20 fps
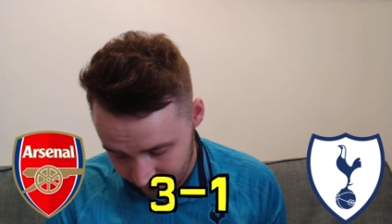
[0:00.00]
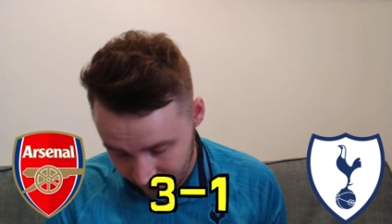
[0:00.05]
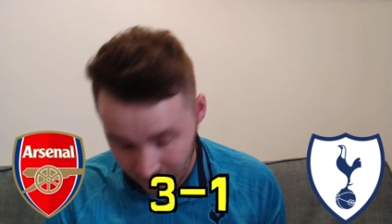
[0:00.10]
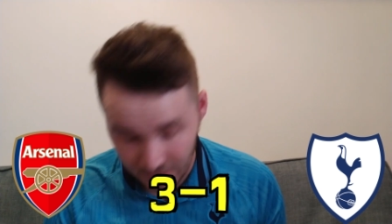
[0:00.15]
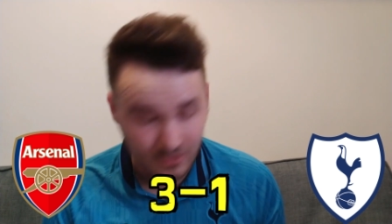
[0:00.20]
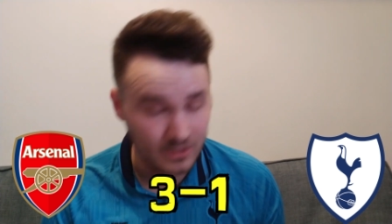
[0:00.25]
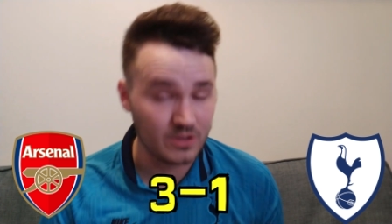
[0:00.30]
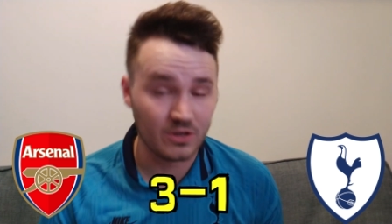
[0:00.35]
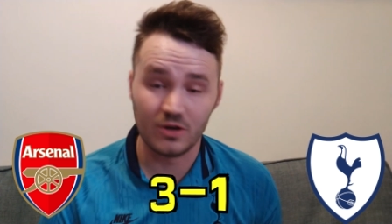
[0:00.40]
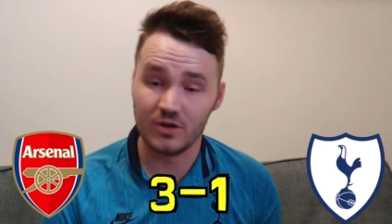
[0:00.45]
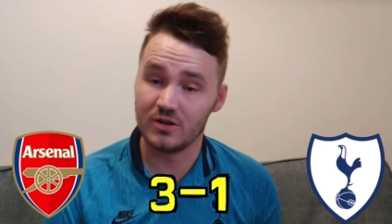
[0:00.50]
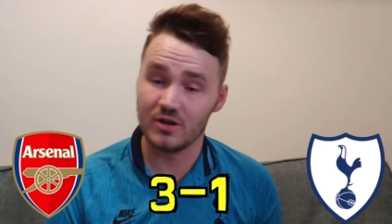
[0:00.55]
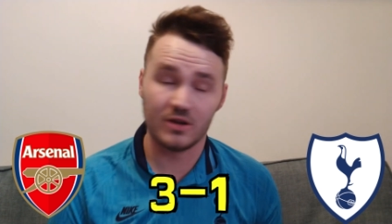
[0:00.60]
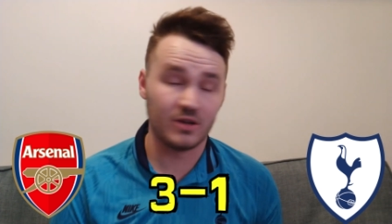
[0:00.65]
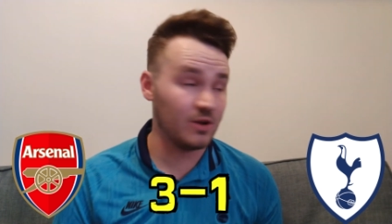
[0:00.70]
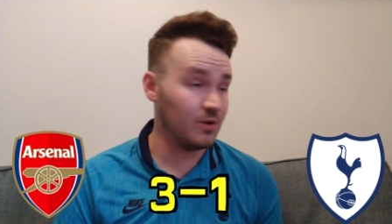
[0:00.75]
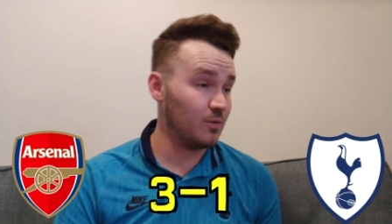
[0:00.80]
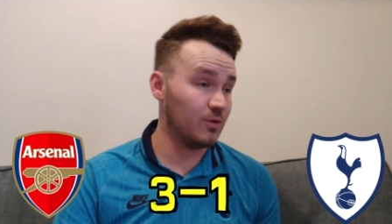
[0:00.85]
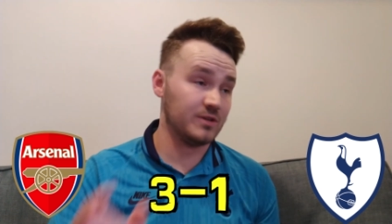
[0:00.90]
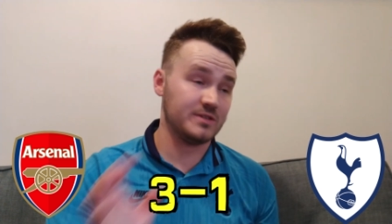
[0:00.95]
very good. I
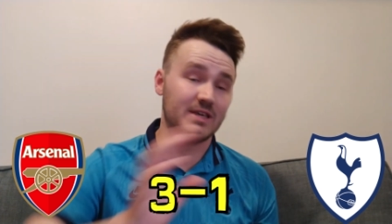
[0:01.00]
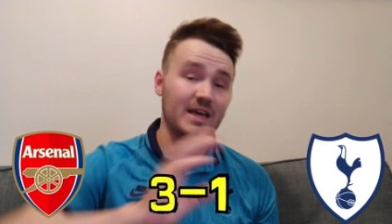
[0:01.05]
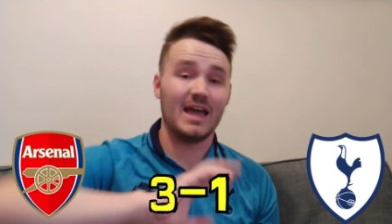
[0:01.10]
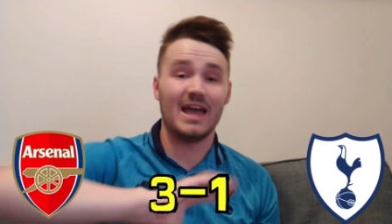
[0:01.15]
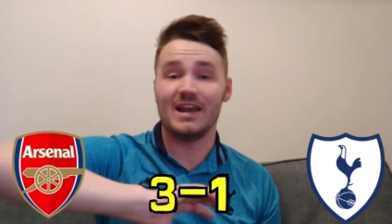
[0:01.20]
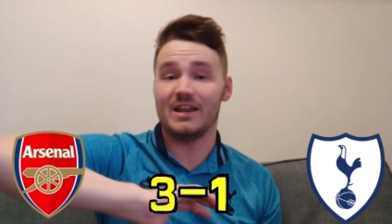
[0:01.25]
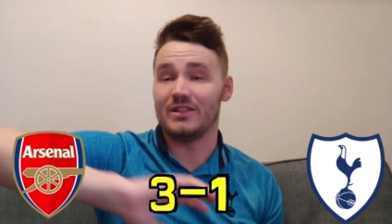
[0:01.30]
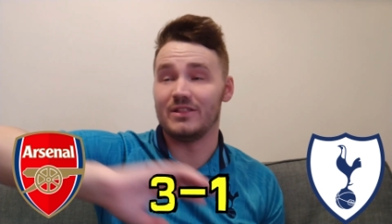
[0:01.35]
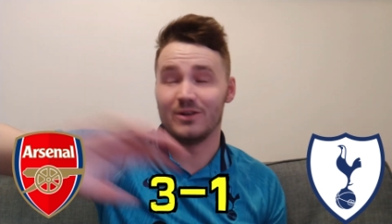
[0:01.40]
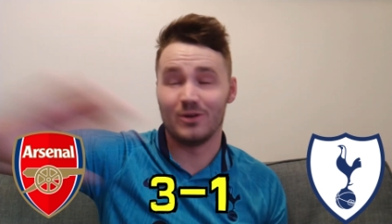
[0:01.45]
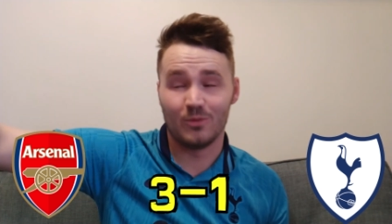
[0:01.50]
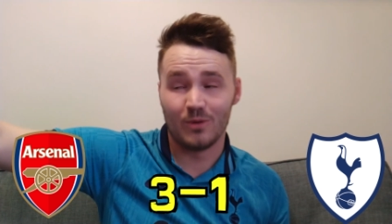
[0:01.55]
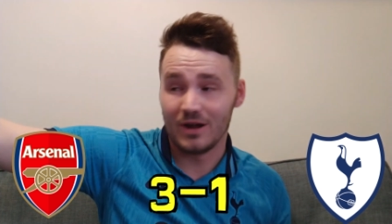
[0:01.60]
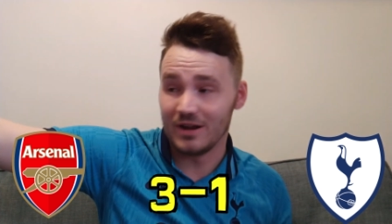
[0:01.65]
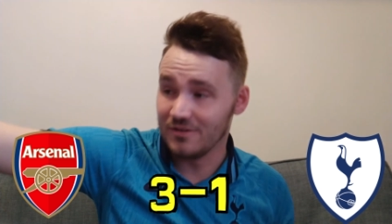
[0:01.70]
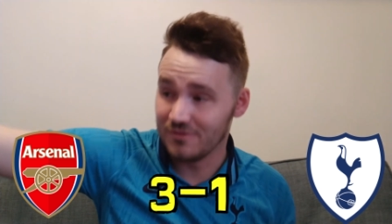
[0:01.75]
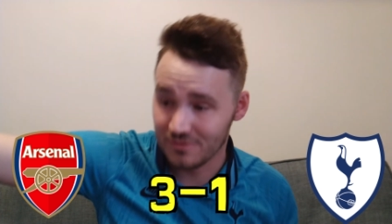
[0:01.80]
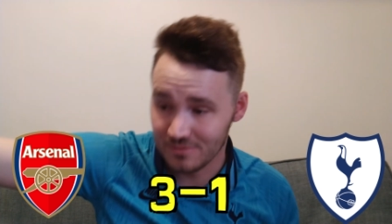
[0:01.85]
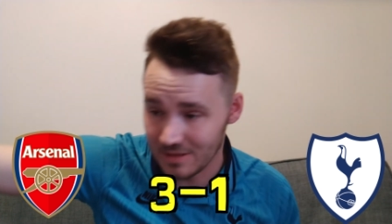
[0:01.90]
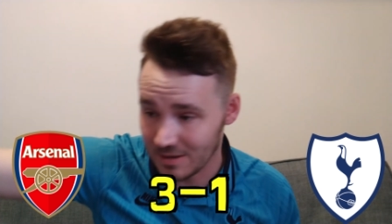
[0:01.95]
don't want to take anything
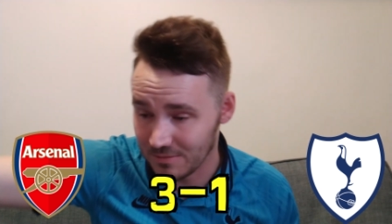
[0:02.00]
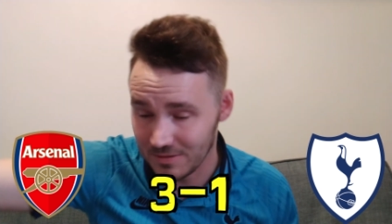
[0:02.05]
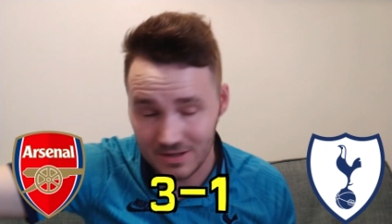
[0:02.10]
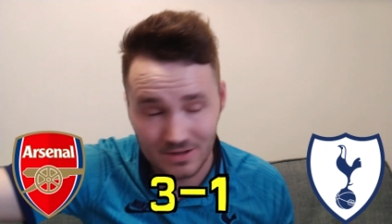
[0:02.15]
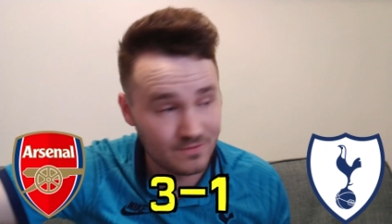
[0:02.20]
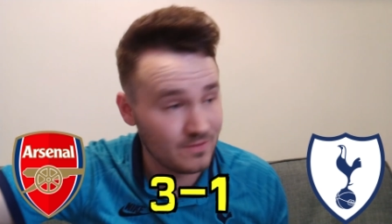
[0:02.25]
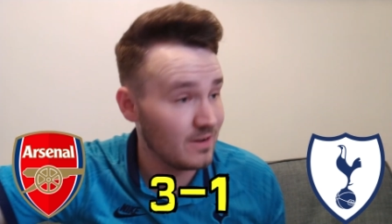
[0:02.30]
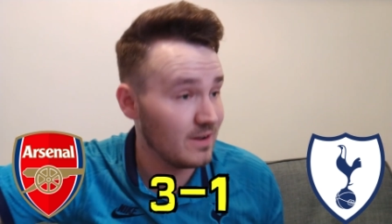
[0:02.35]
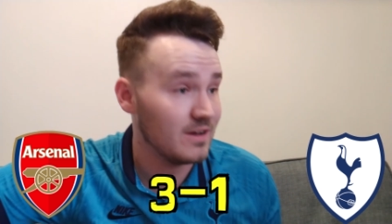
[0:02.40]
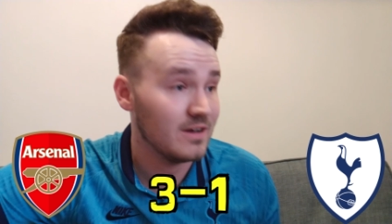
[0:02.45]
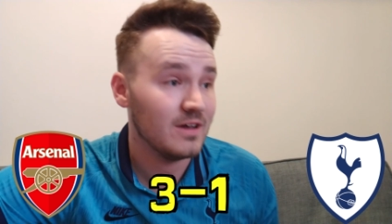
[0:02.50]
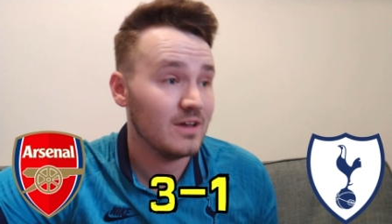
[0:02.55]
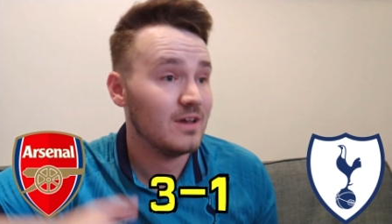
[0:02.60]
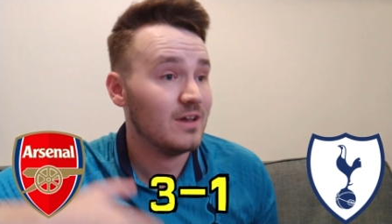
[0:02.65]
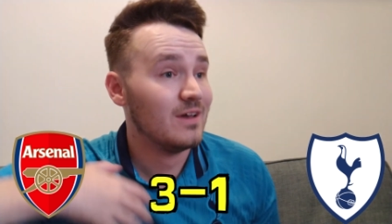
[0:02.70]
away from them either.